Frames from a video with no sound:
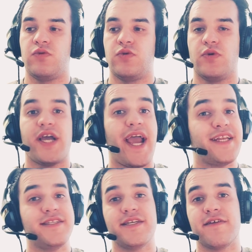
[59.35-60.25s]
to
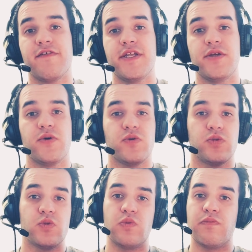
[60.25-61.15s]
editing
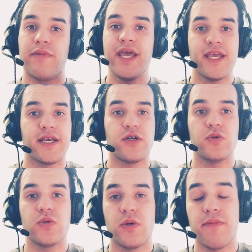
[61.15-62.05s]
videos, to
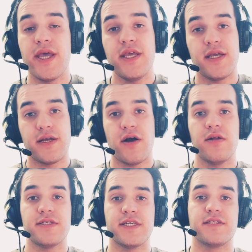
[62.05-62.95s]
making
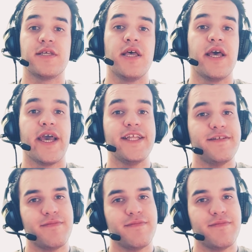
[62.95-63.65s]
contents, it